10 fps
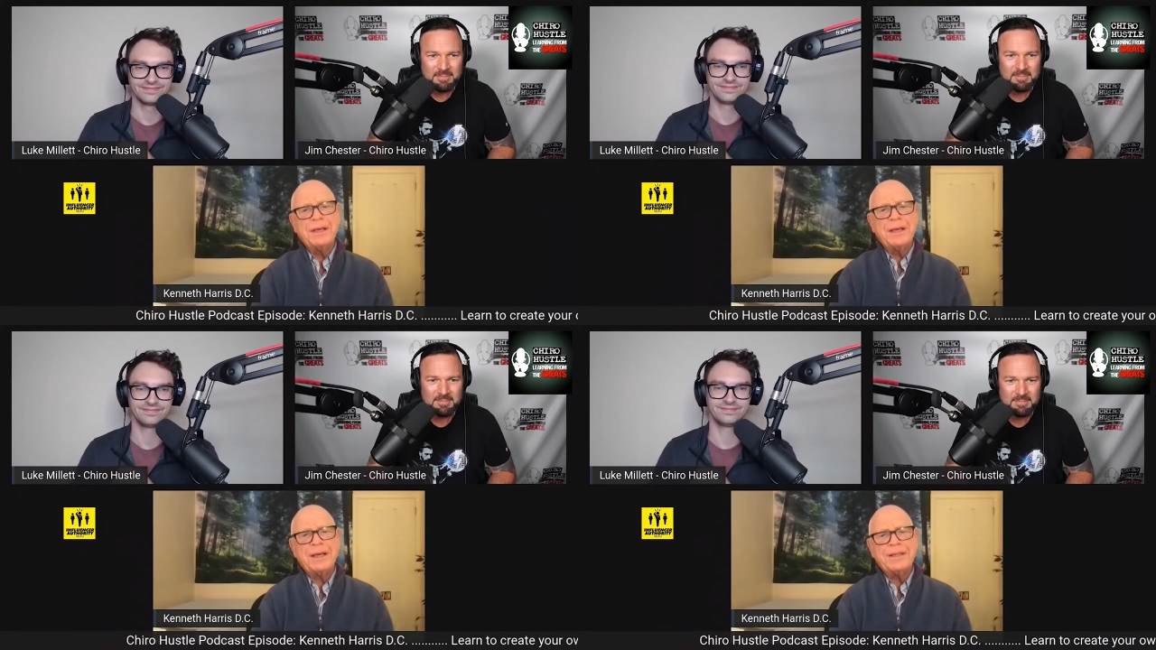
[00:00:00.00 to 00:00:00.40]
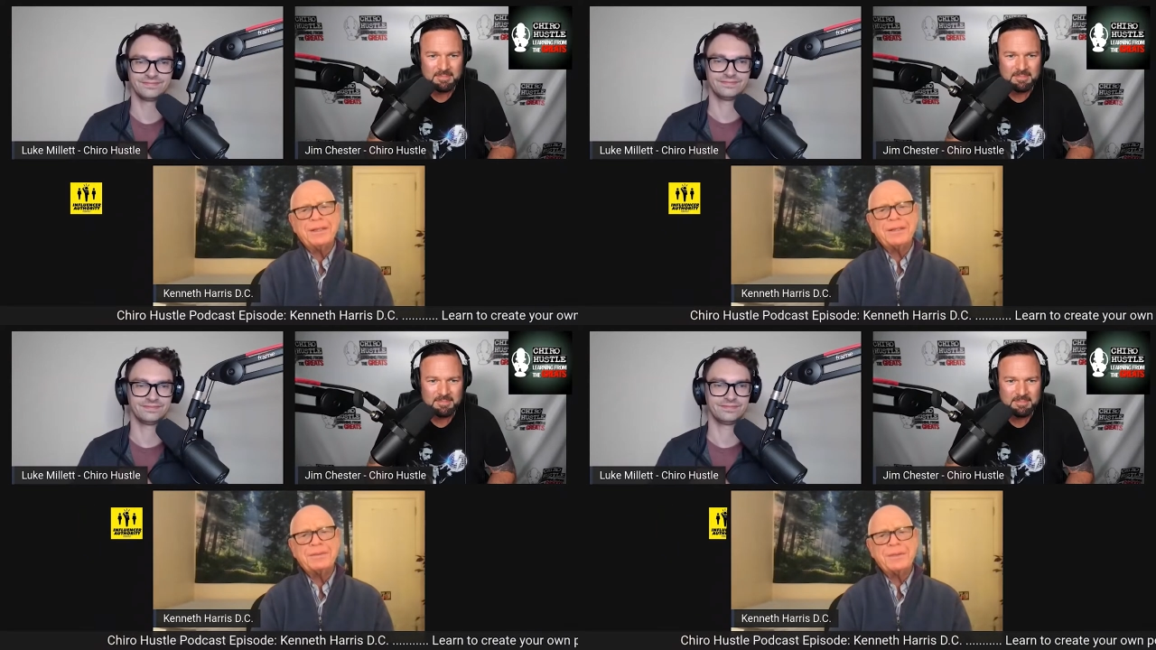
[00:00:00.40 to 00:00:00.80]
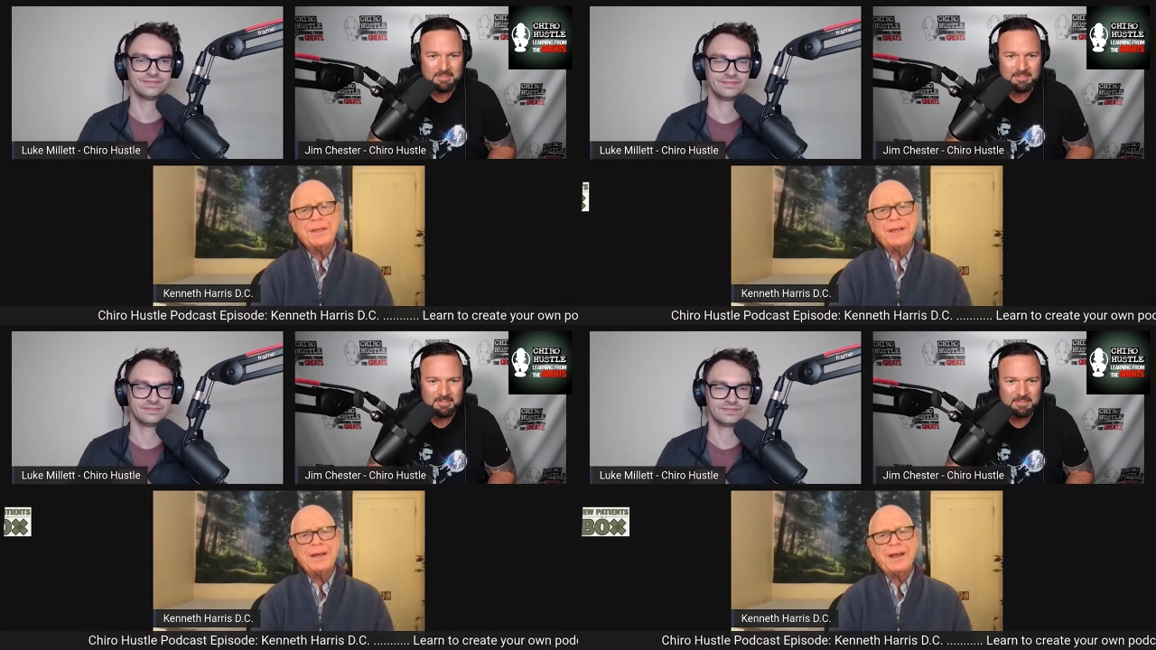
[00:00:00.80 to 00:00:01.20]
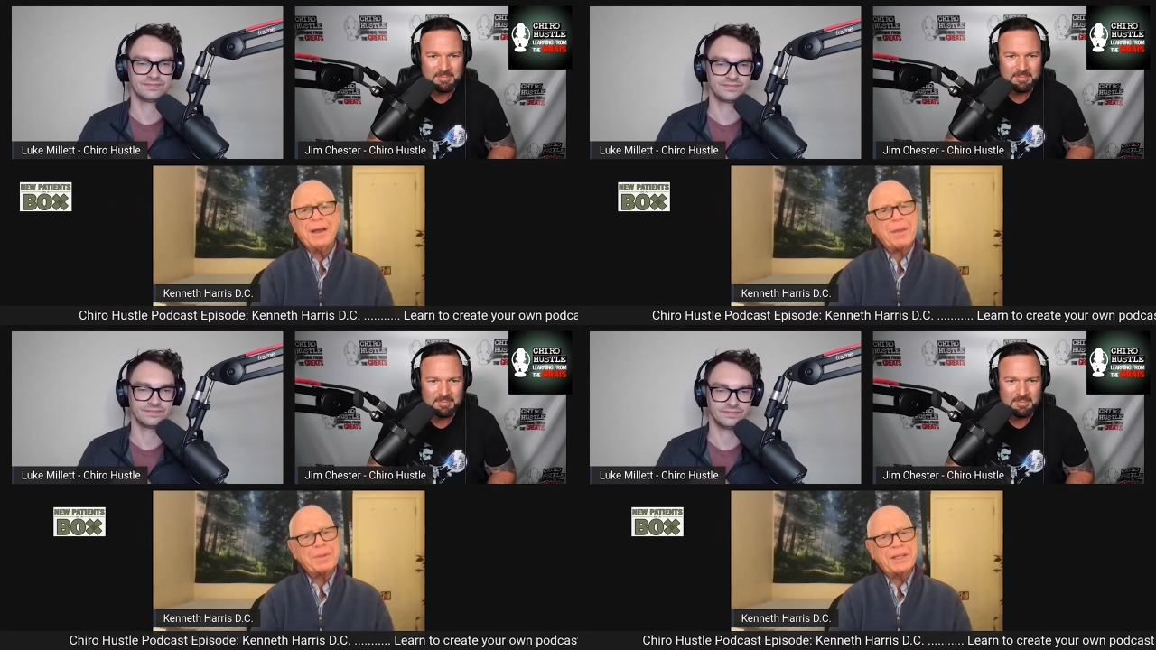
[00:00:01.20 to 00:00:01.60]
Speaker 1: and uh, I,
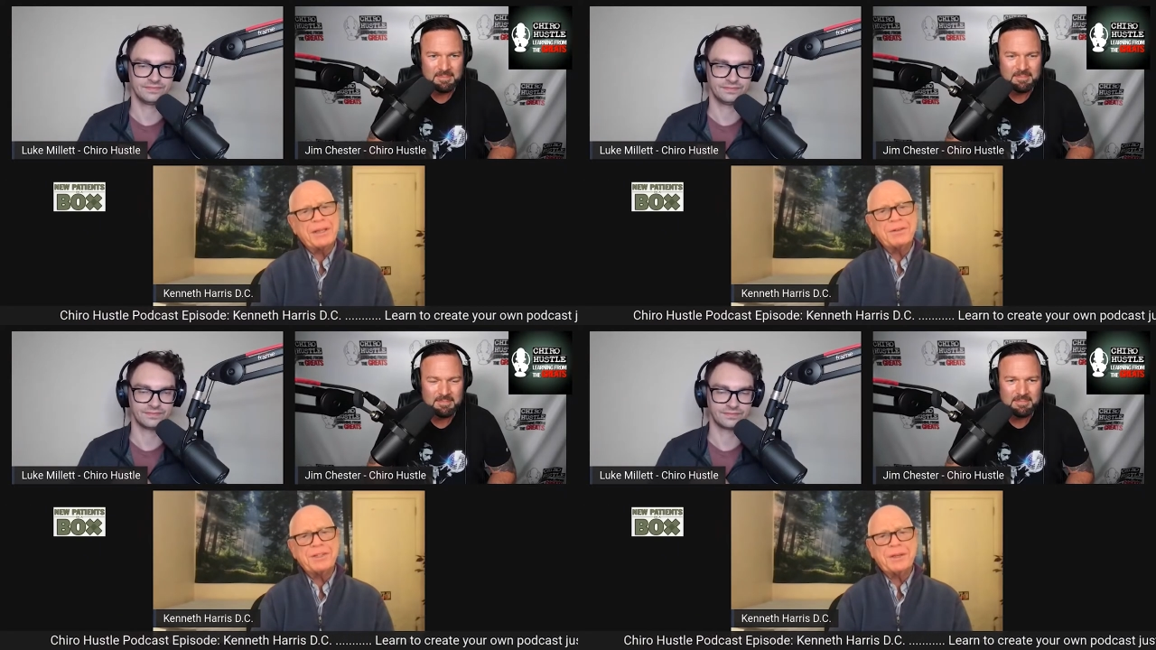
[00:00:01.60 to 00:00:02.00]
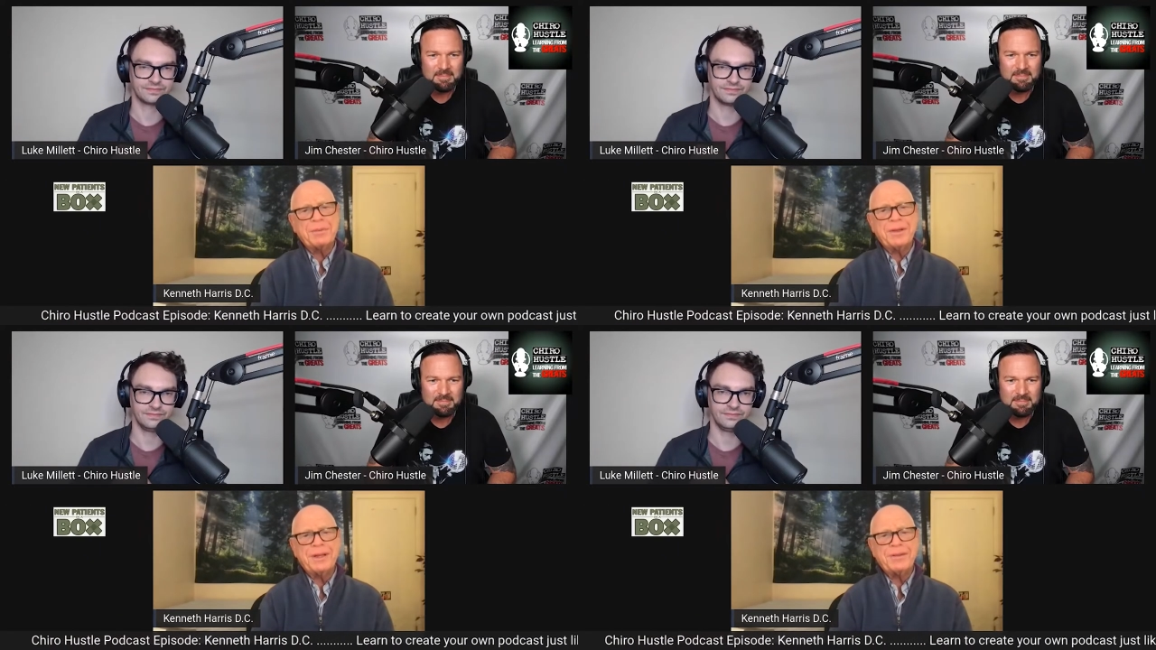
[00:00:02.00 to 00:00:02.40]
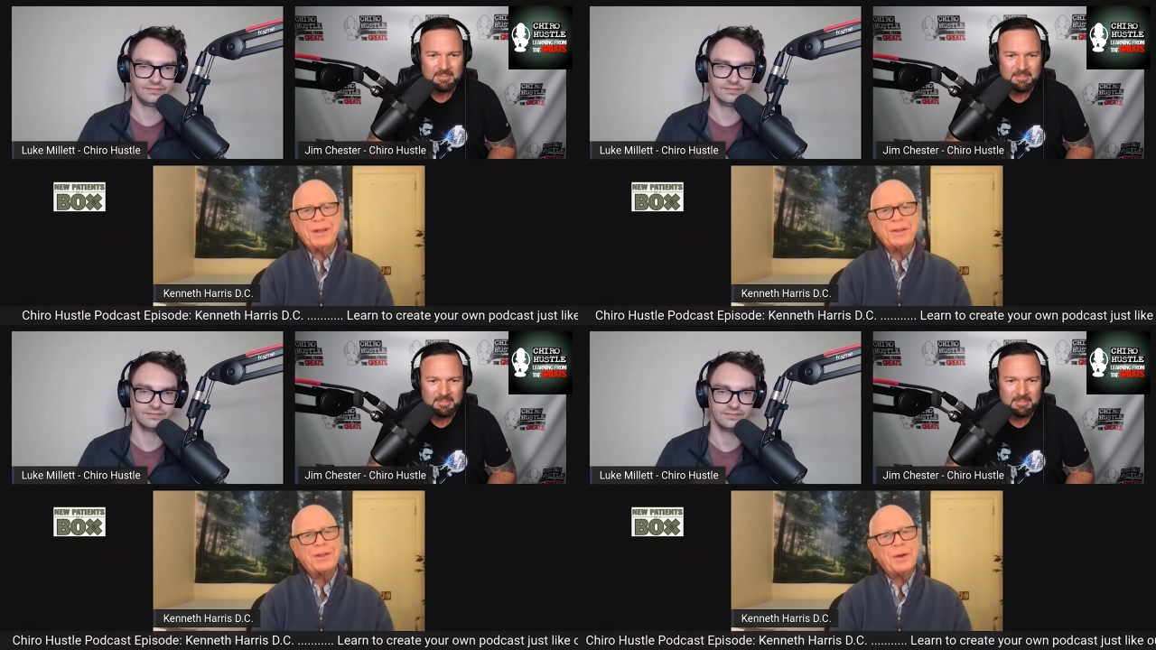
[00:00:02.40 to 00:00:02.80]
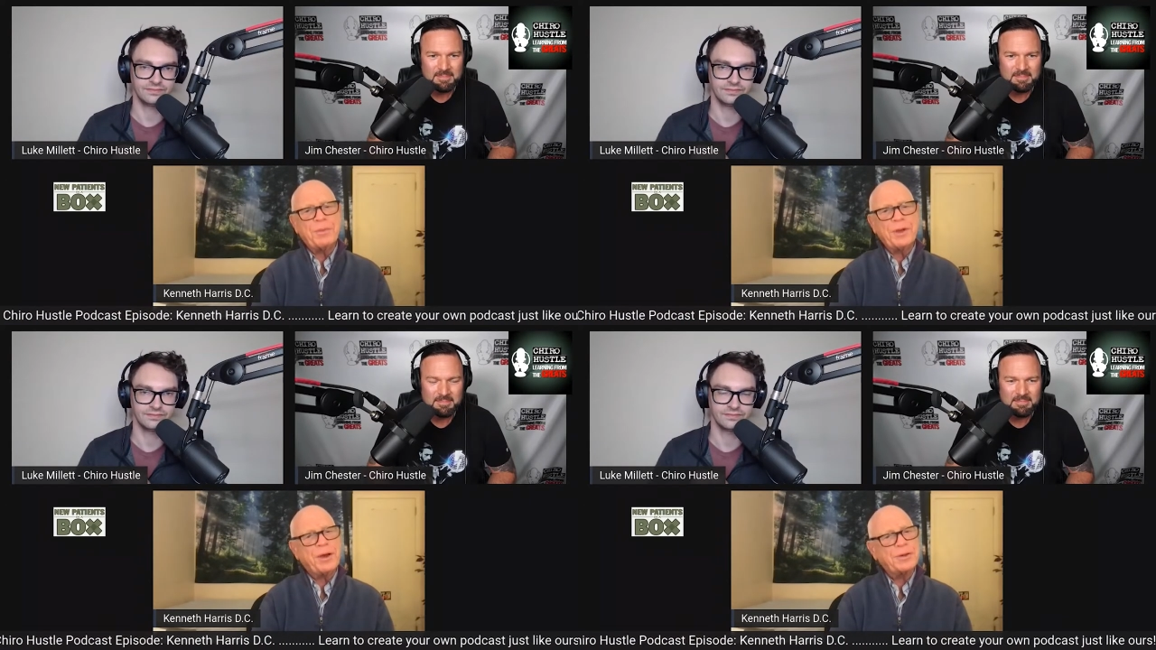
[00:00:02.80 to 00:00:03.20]
I belittled him. And, and lo and
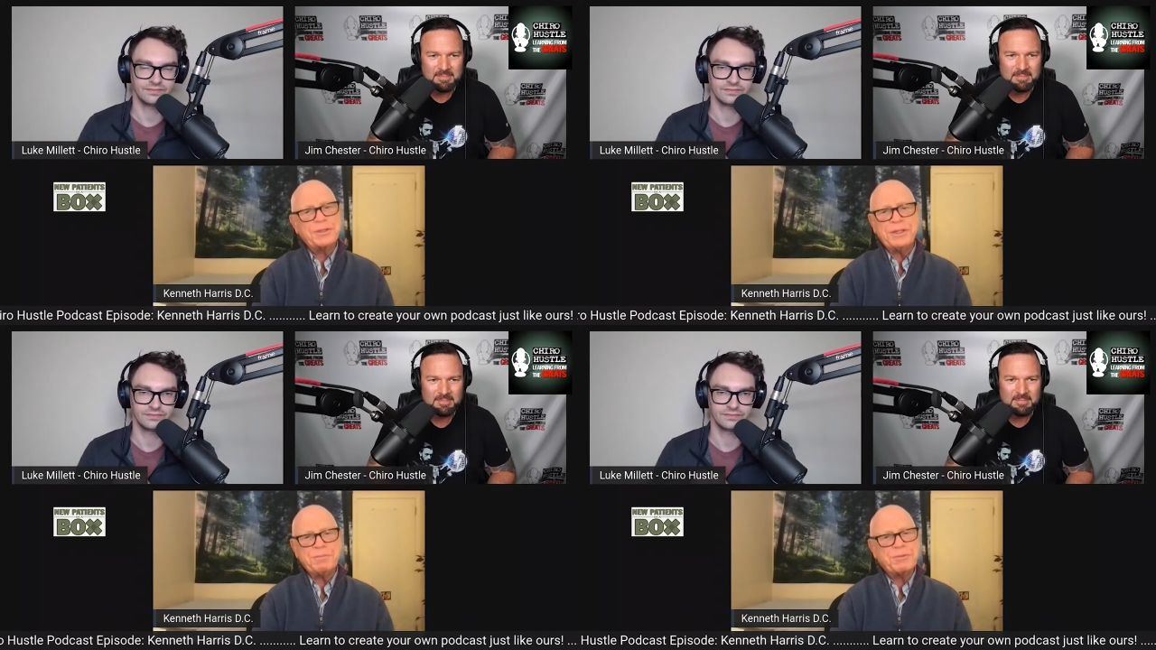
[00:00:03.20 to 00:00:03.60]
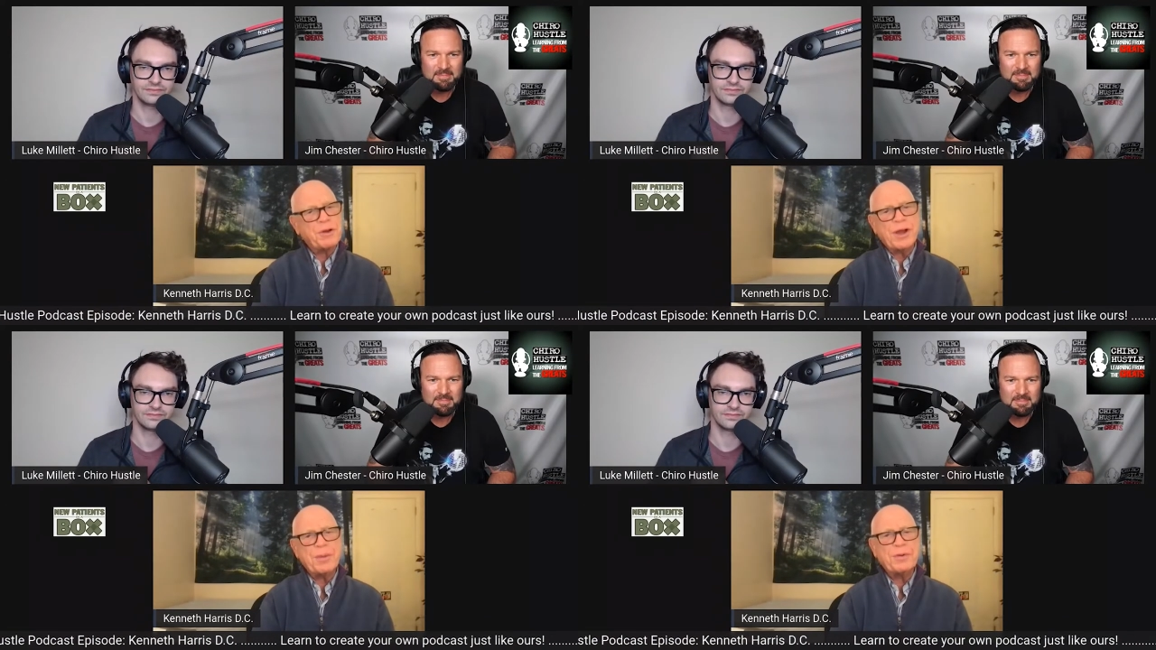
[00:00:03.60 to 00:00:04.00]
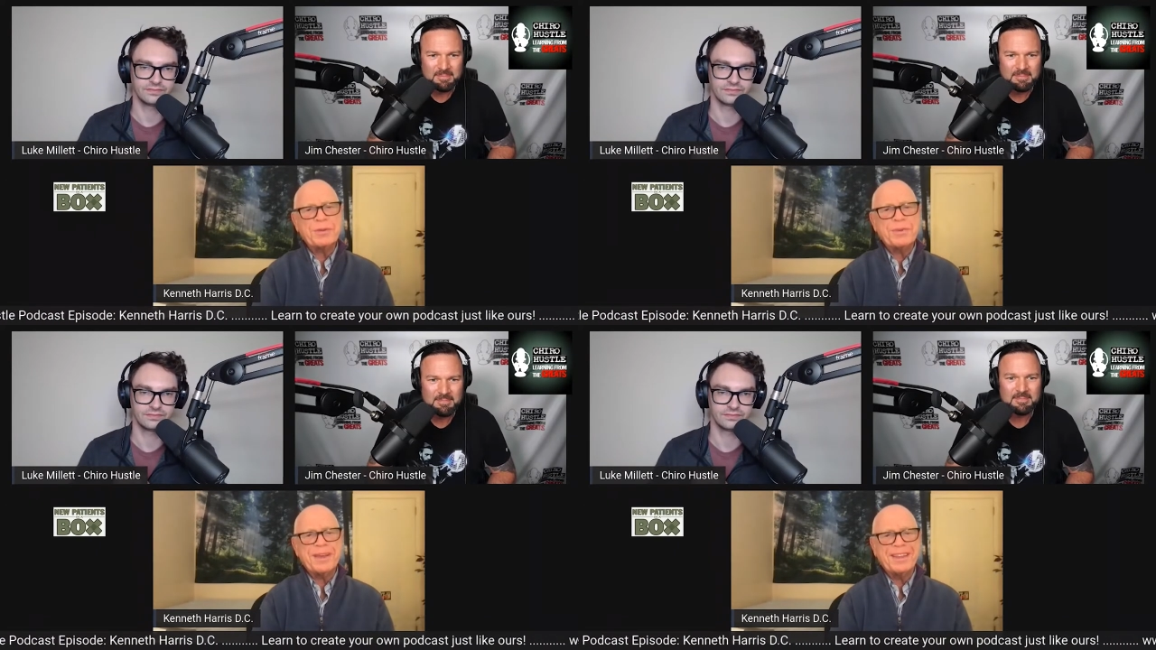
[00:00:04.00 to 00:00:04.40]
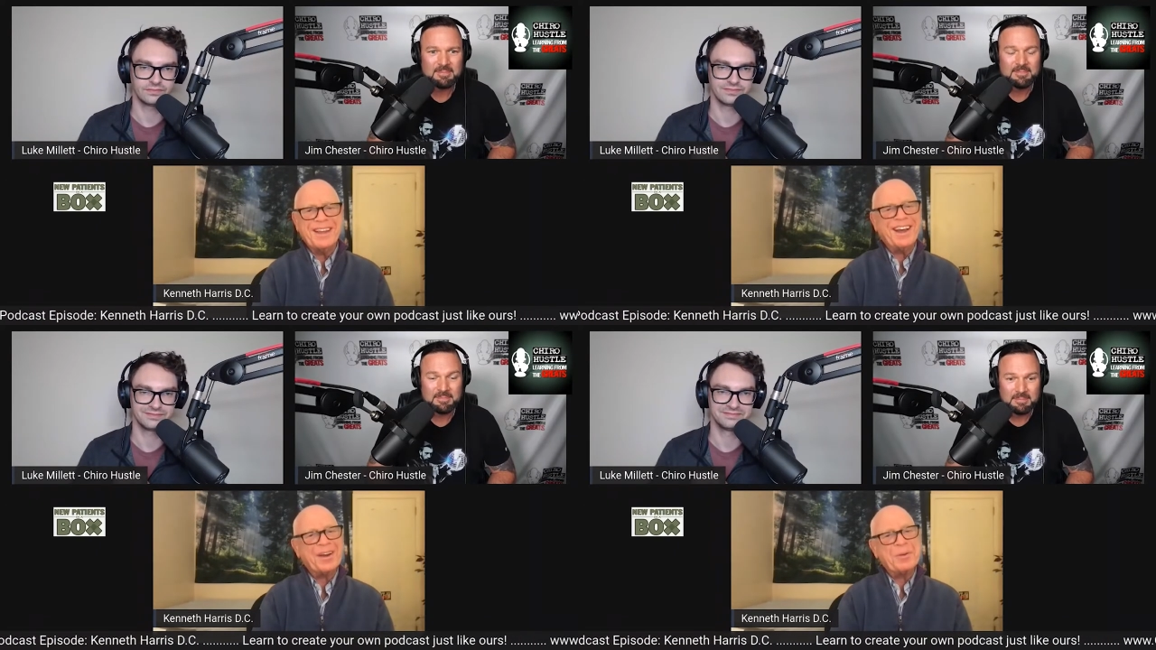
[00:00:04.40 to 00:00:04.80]
behold, she broke up with me.
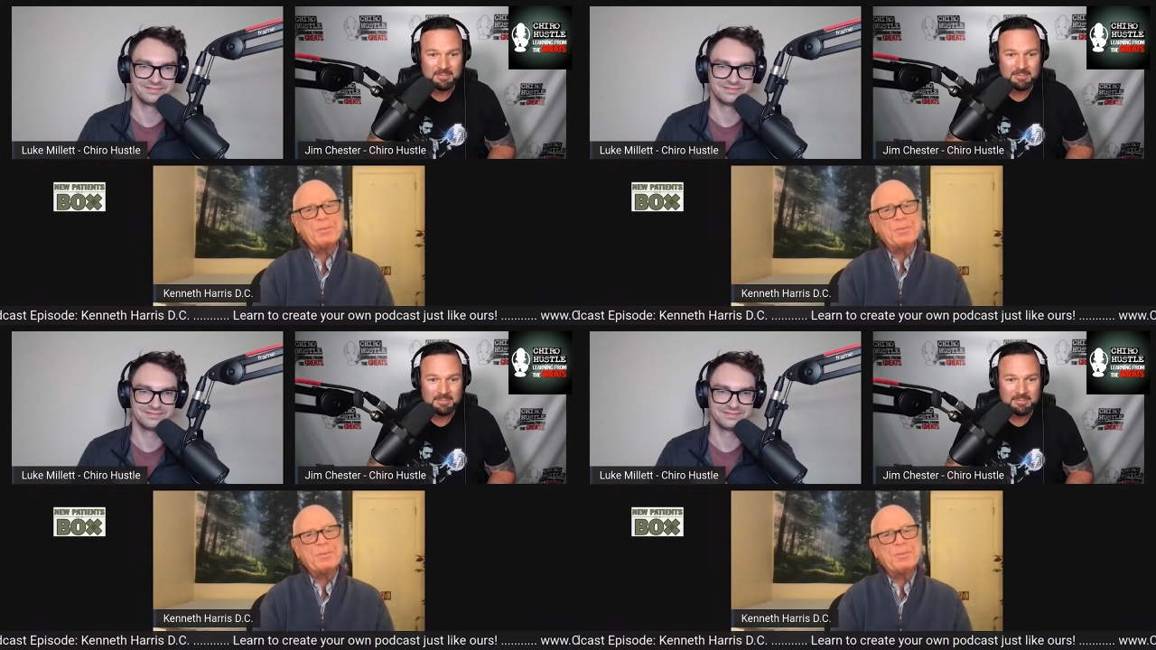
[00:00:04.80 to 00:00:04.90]
I don't